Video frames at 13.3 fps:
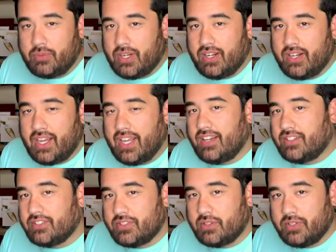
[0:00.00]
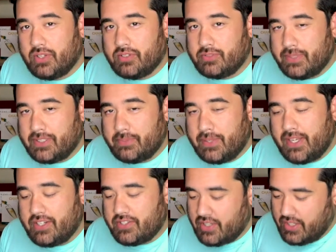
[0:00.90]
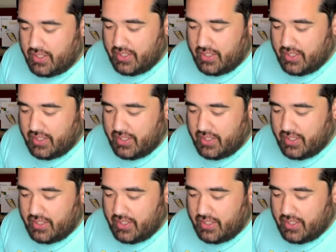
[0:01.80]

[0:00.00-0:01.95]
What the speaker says: where I also don't speak Spanish.